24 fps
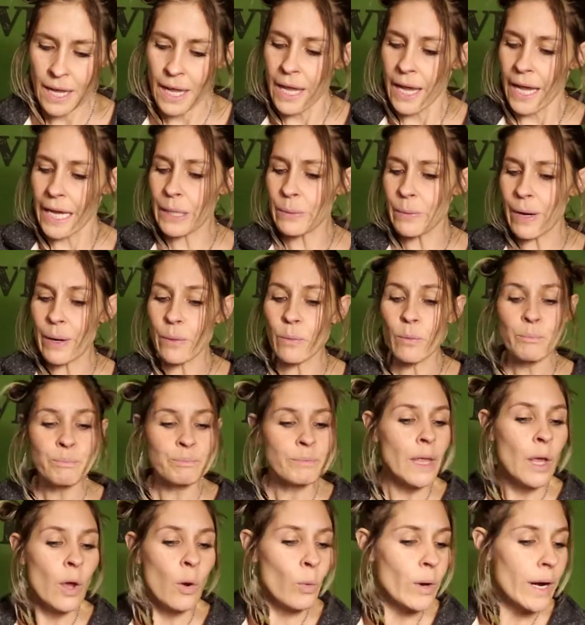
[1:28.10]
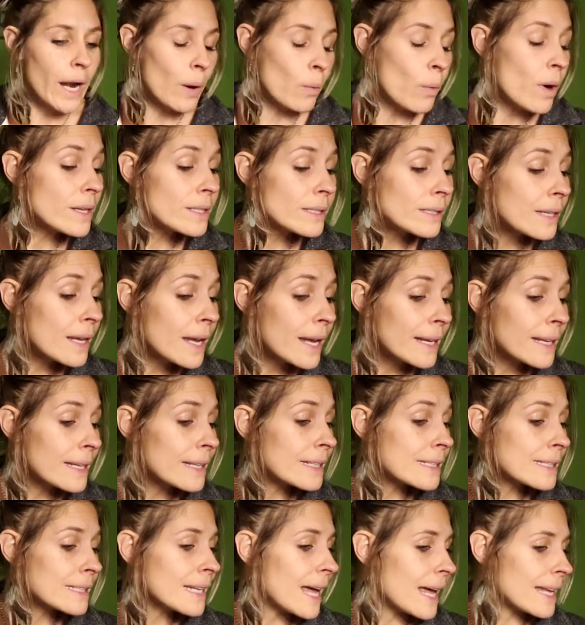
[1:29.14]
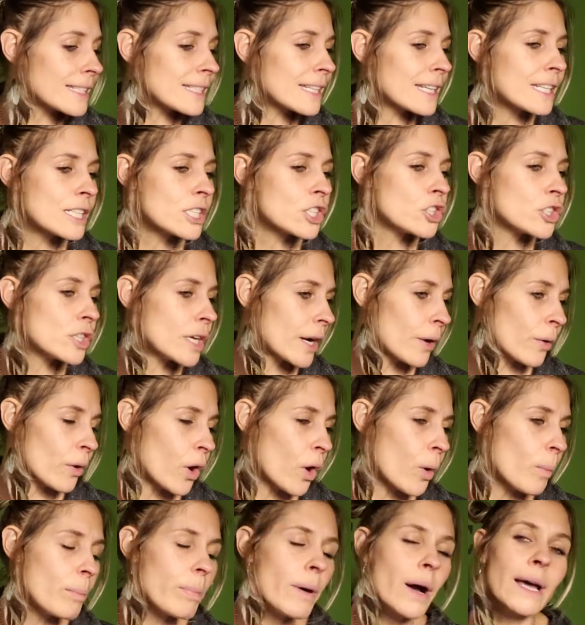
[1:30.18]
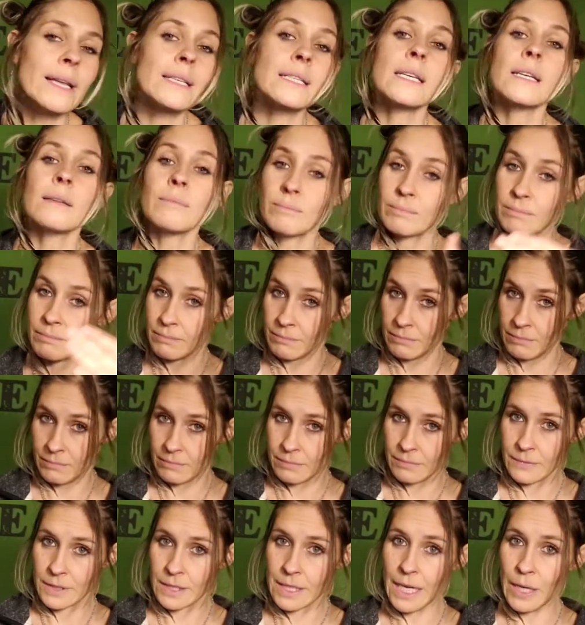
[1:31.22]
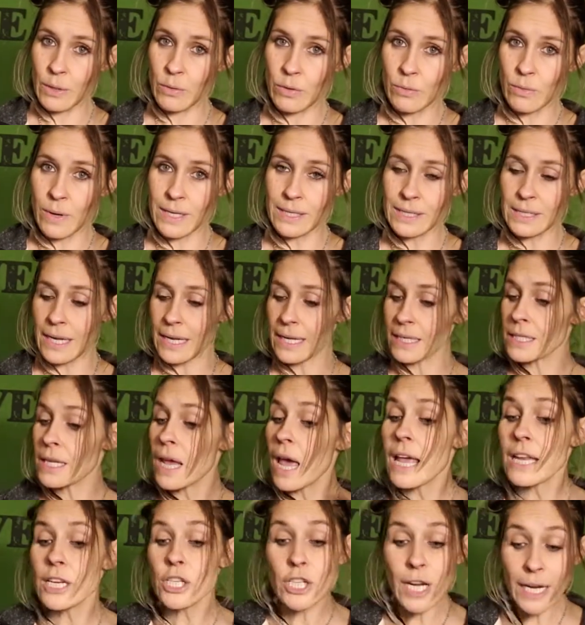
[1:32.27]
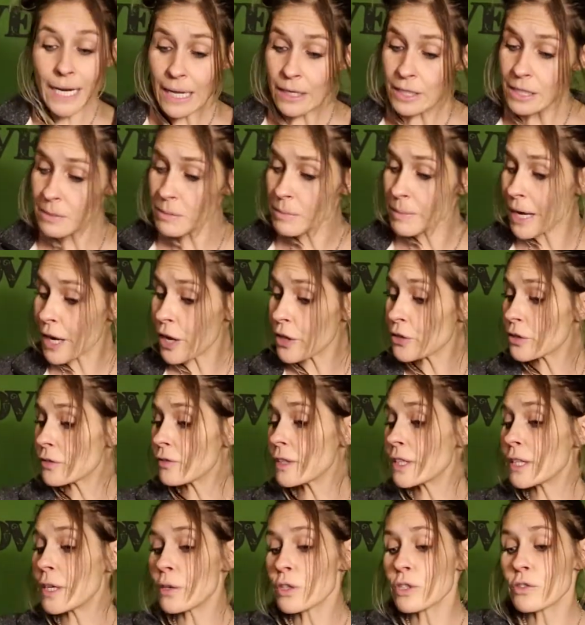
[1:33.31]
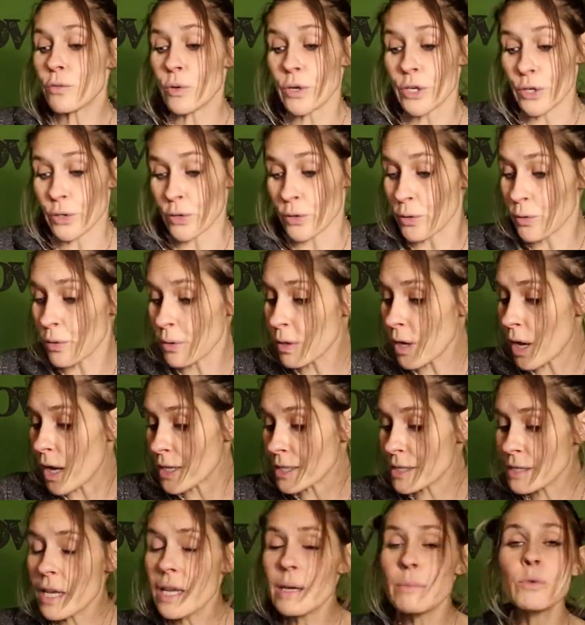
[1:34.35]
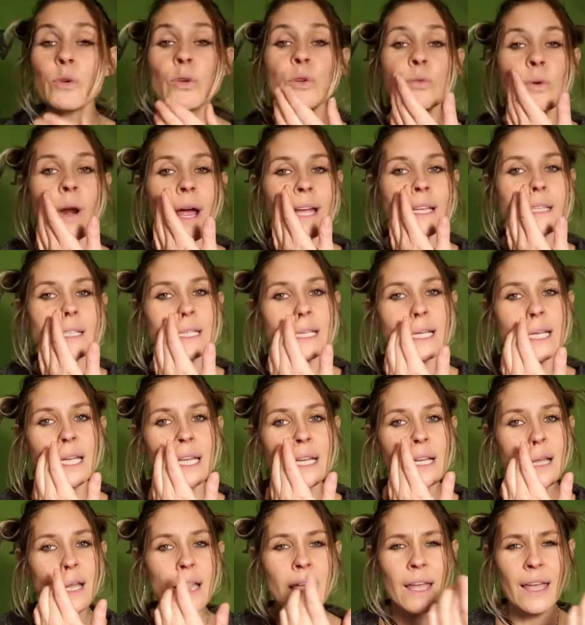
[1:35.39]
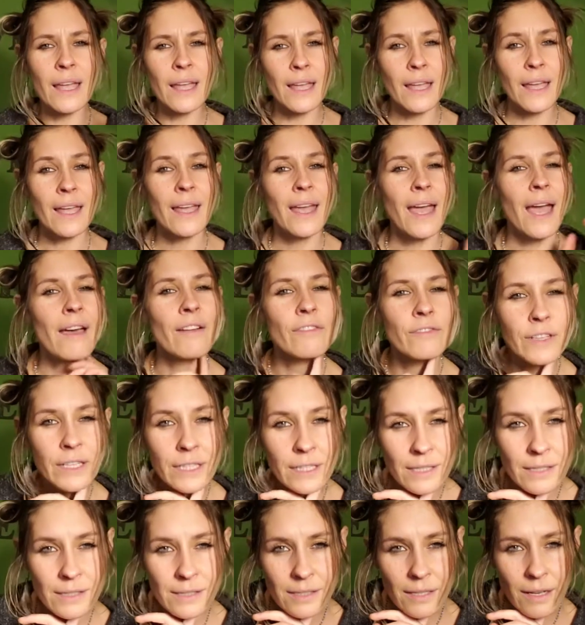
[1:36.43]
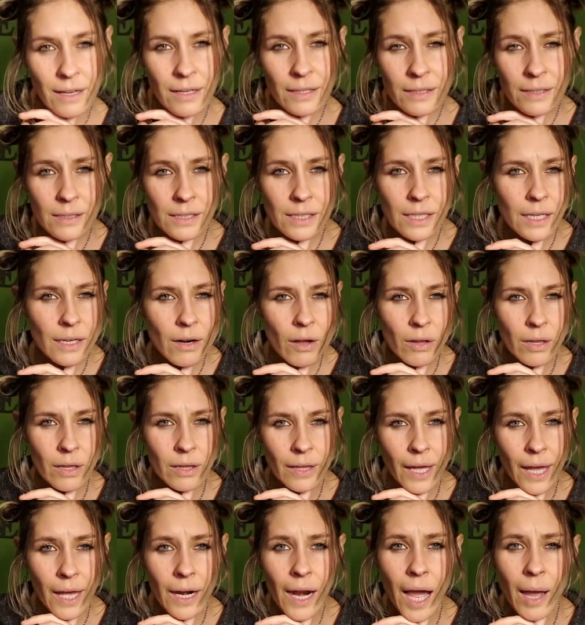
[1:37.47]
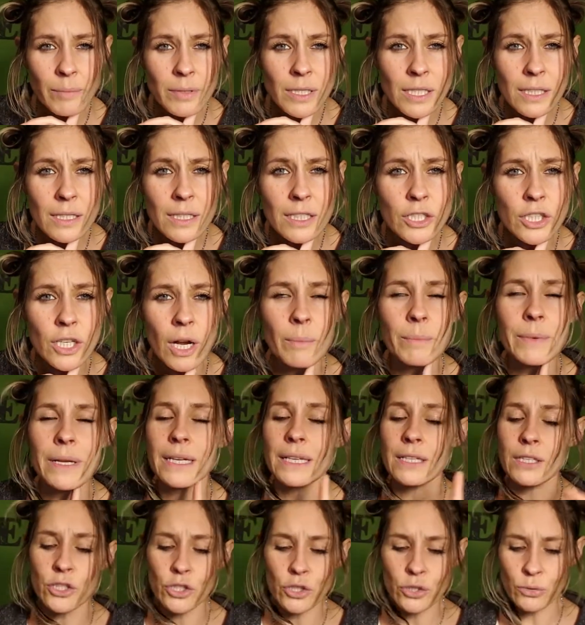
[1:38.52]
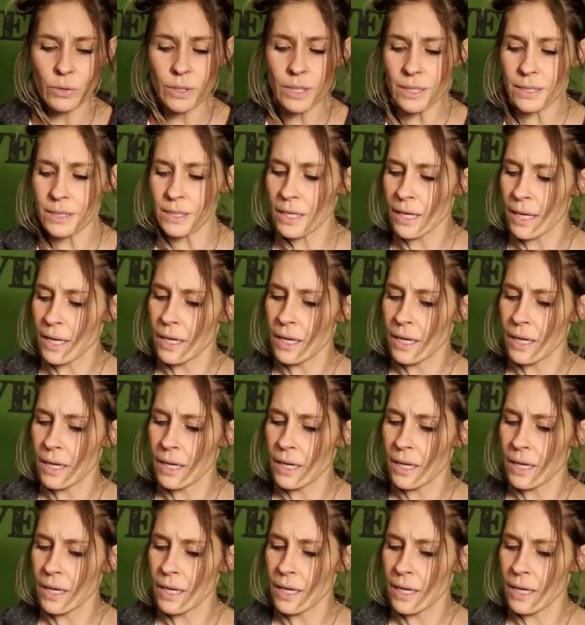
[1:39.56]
anyway, what I was saying is, yes, it's general, but take what resonates. Check out some of my other videos for your sun, moon, rising, and Venus signs and all of that. I'm just going to jump into it.